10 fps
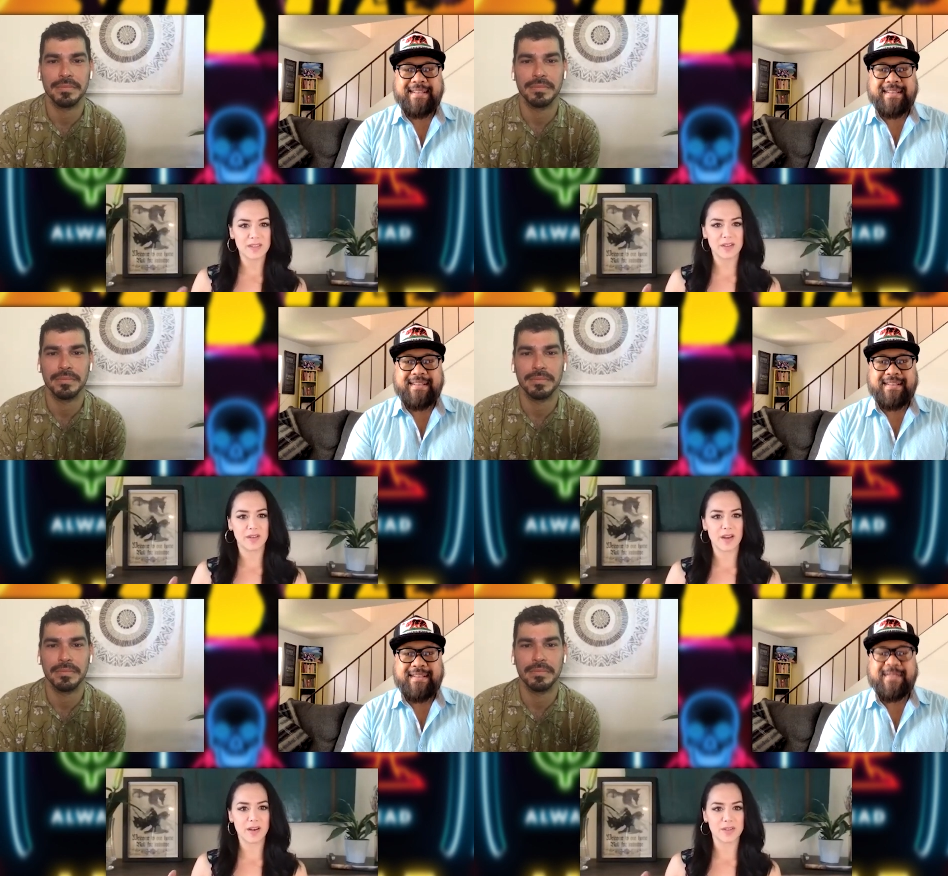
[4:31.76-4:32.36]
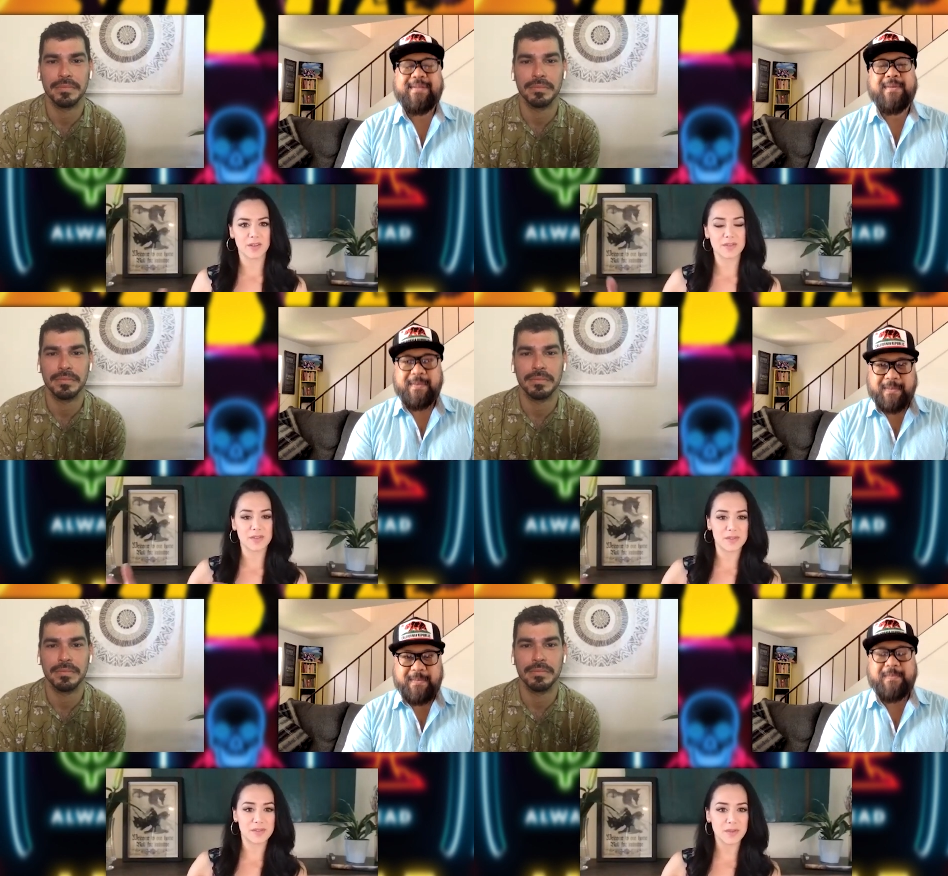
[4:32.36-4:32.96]
Speaker 1: their characters to
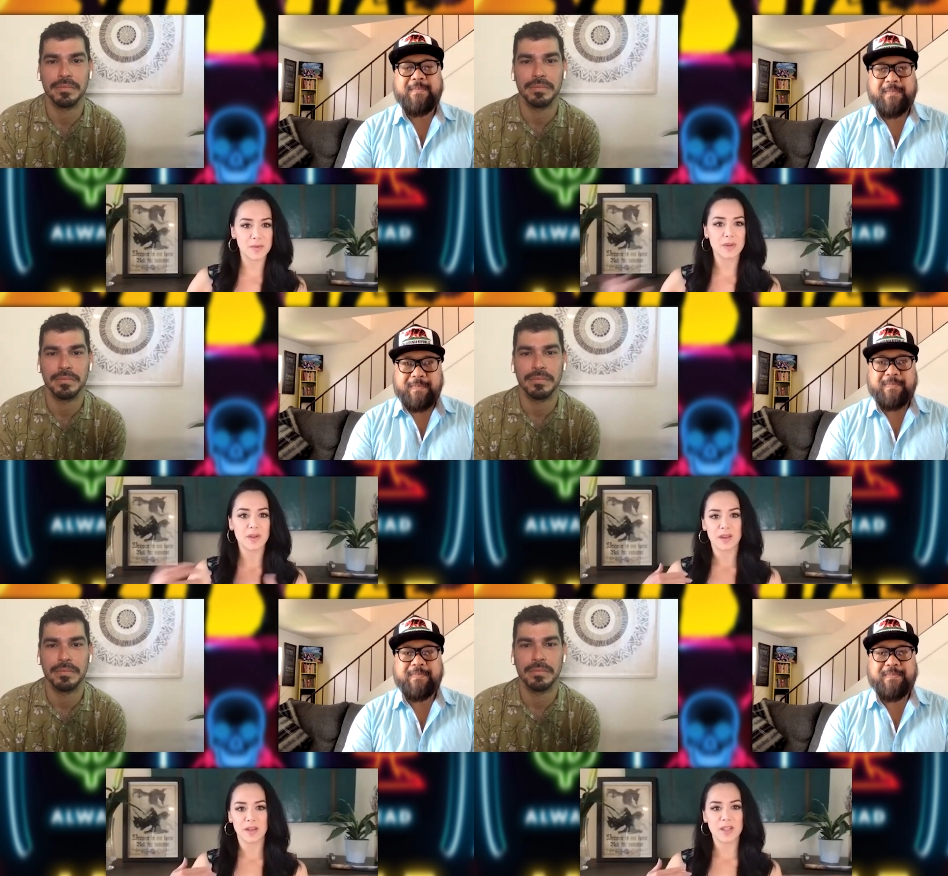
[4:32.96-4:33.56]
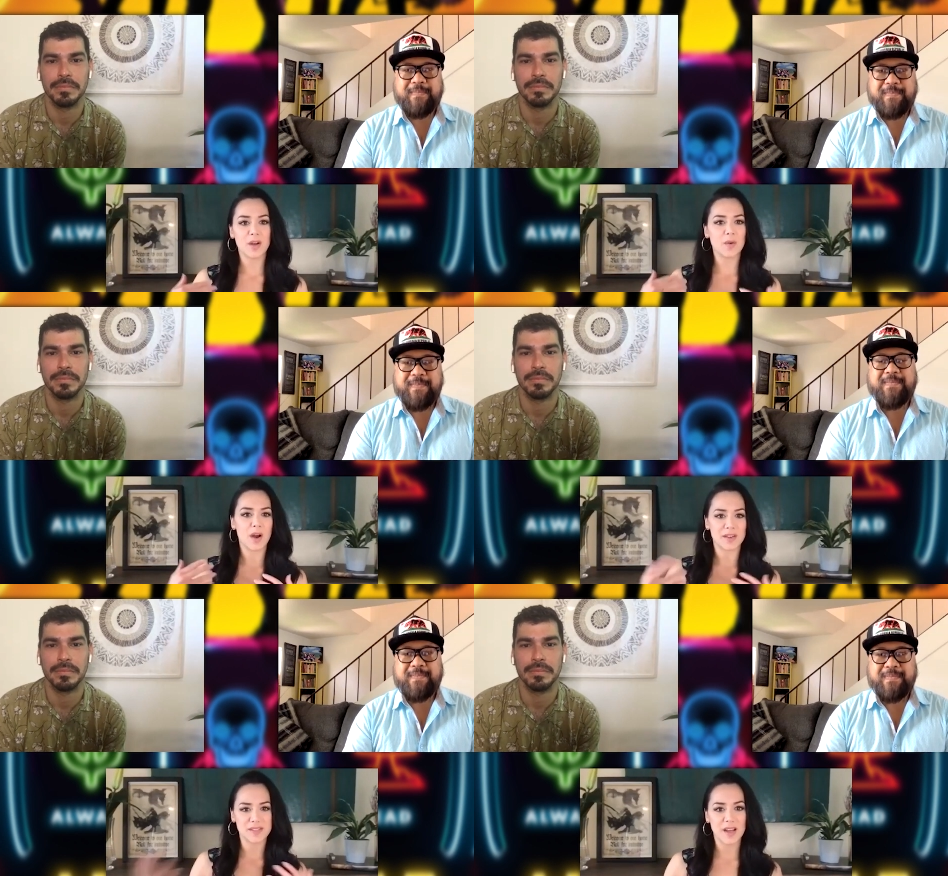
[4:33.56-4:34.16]
suit you know
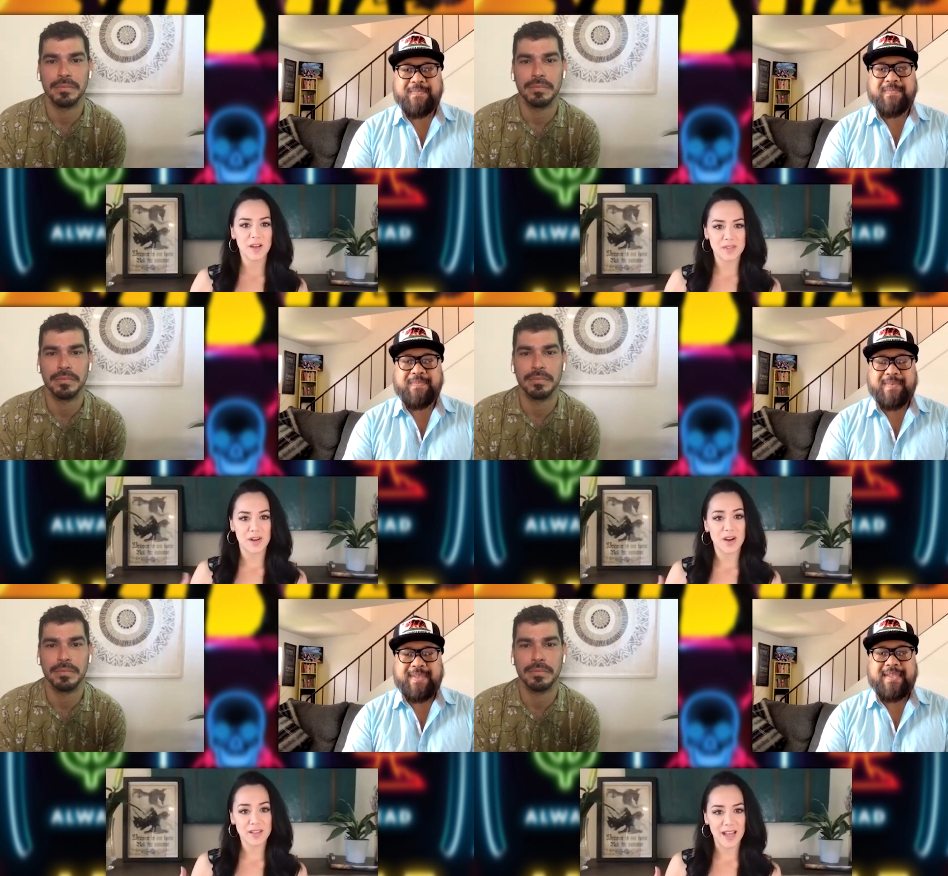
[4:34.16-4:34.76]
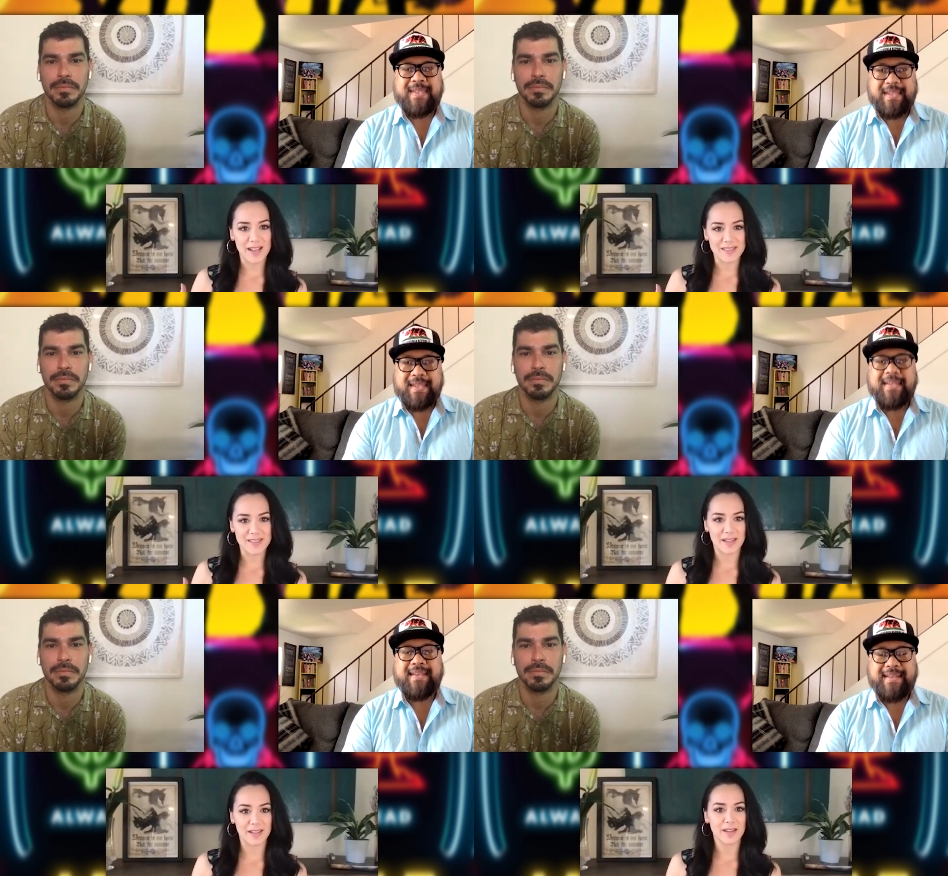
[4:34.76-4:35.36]
ourselves and our
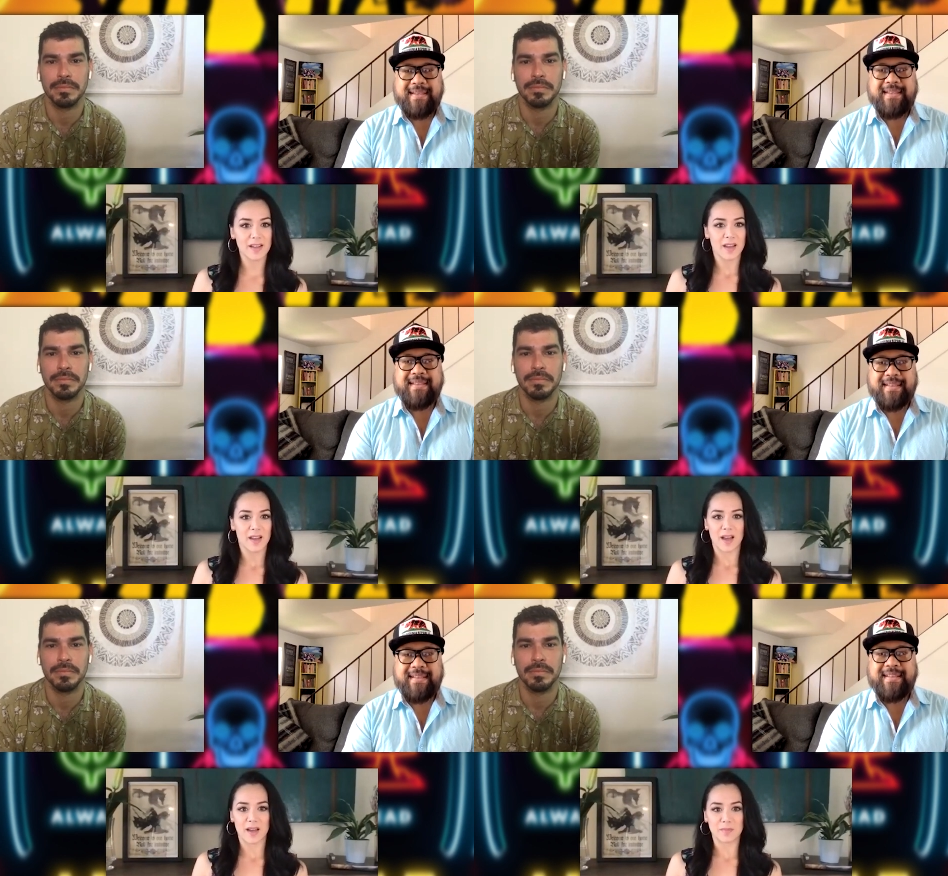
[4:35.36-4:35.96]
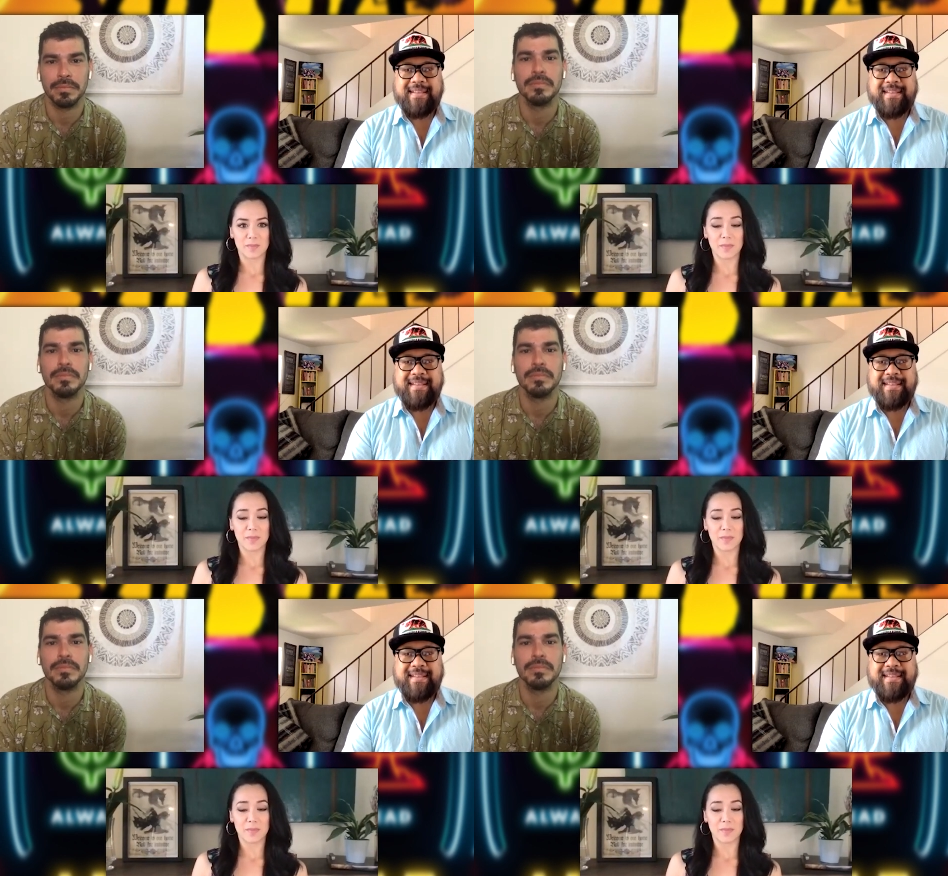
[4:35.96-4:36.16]
casting um,